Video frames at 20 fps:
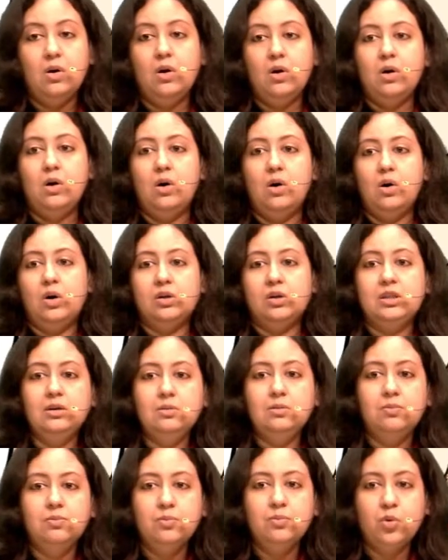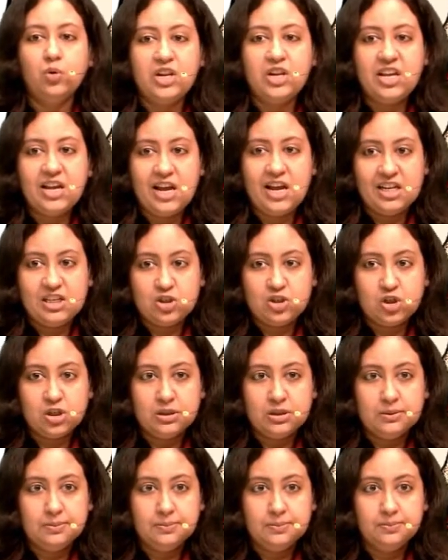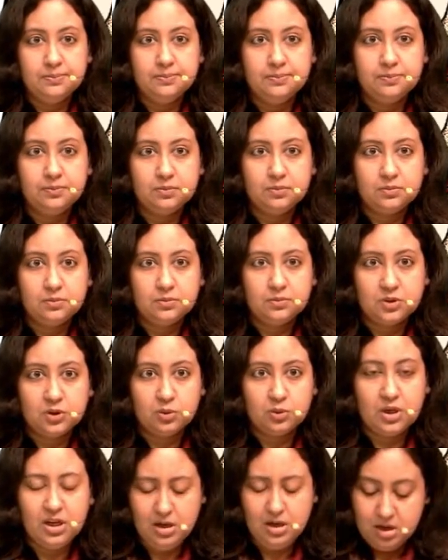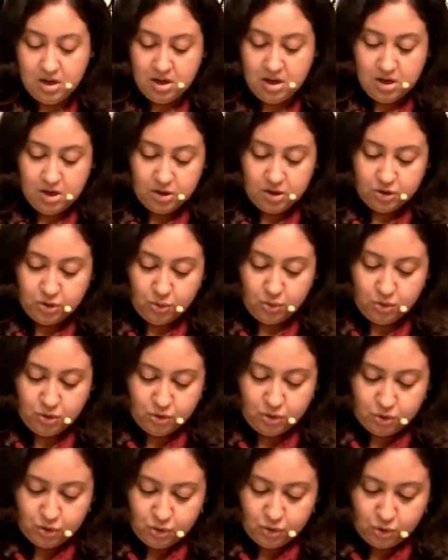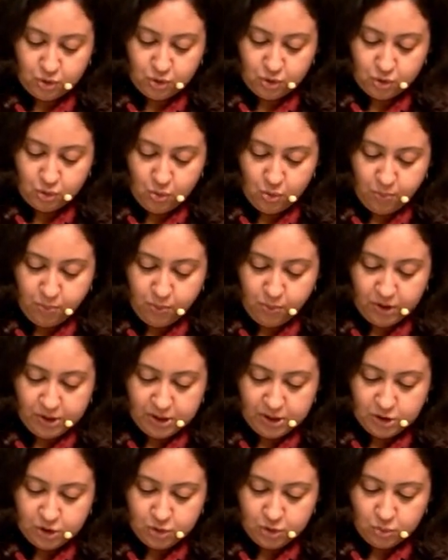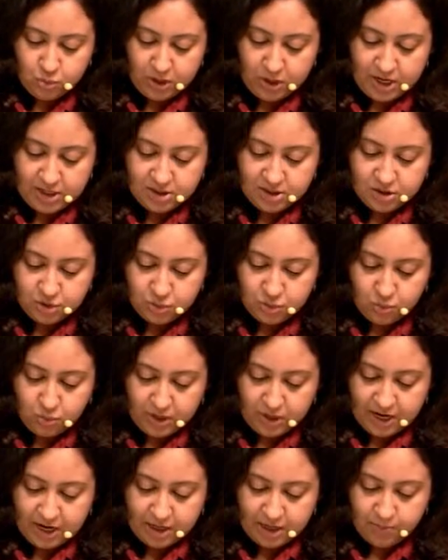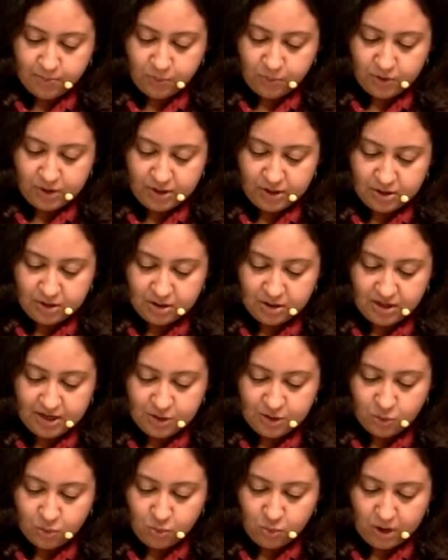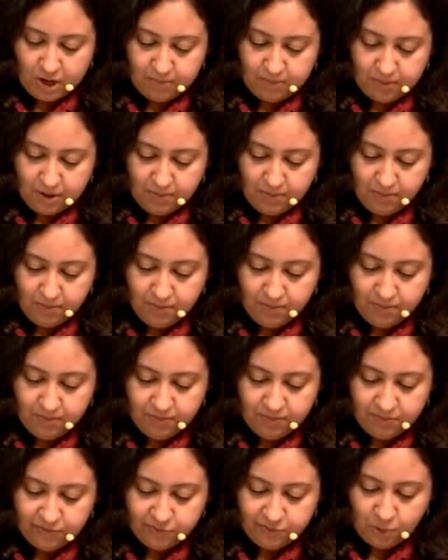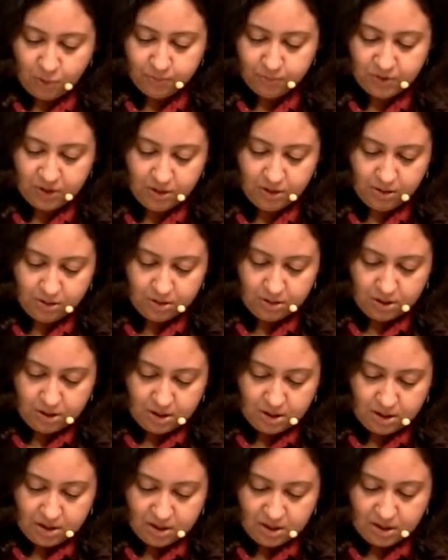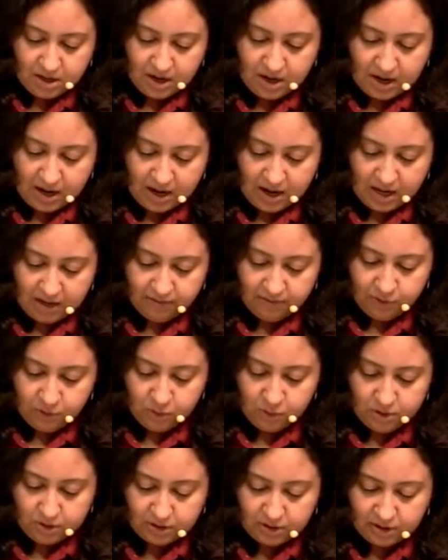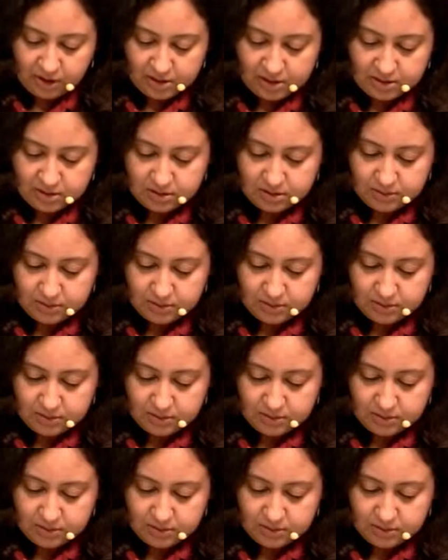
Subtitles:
or the bony edge. Okay, so 2.28 to 8.32 mm from the alveolar crest.